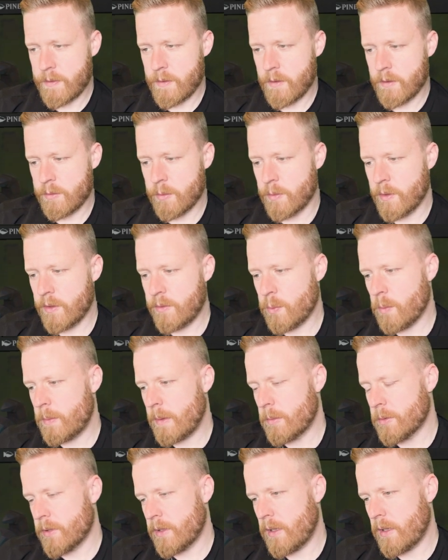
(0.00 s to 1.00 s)
So this will be
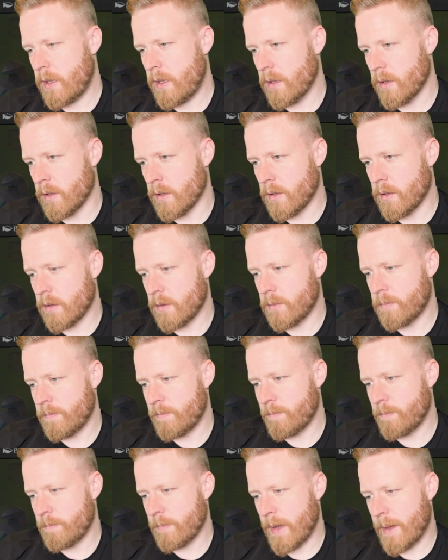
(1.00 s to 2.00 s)
able to kill
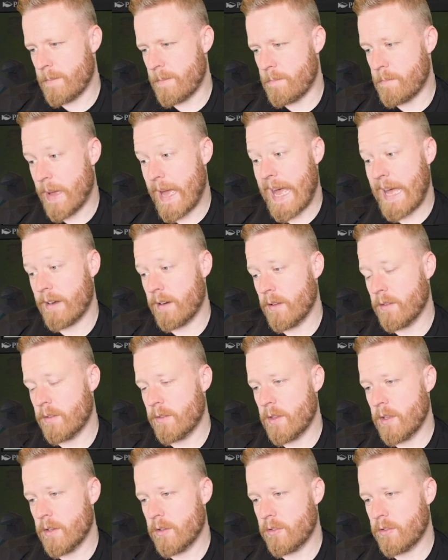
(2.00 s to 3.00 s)
my bat is
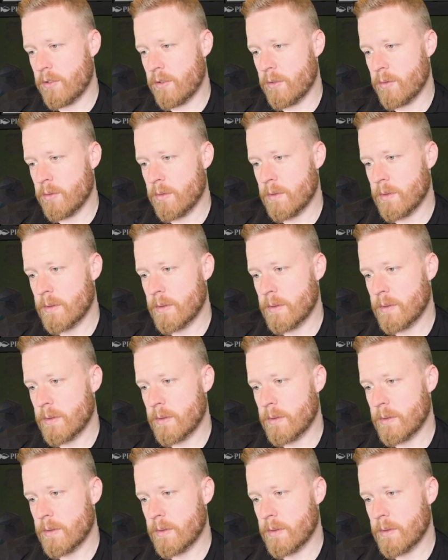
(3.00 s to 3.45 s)
the issue.